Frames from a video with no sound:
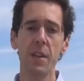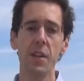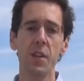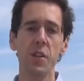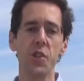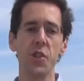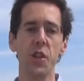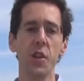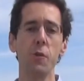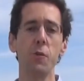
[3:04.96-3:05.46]

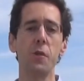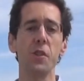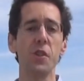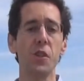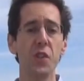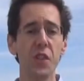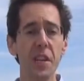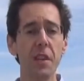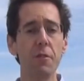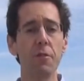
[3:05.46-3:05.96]
showed
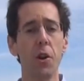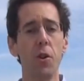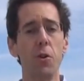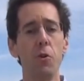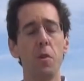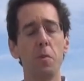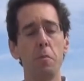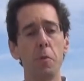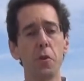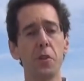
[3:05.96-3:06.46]

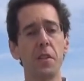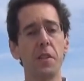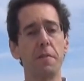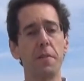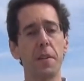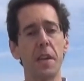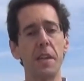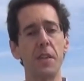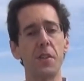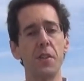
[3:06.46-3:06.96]
0 positive
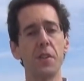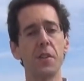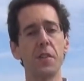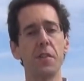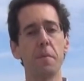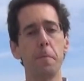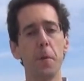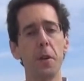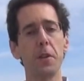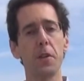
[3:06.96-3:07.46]
cases
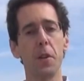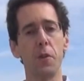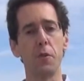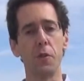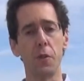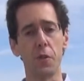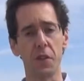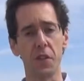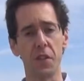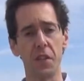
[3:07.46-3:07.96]
of
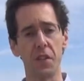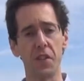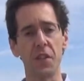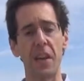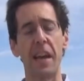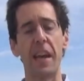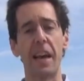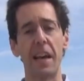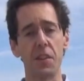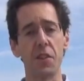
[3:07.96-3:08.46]
mycotoxins
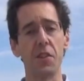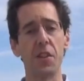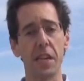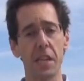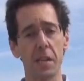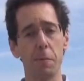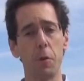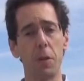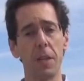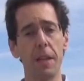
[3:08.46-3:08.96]
at
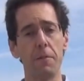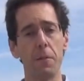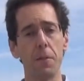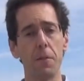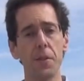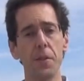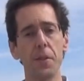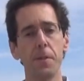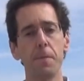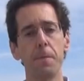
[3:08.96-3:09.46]
detectable
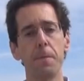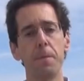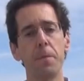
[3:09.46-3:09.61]
levels.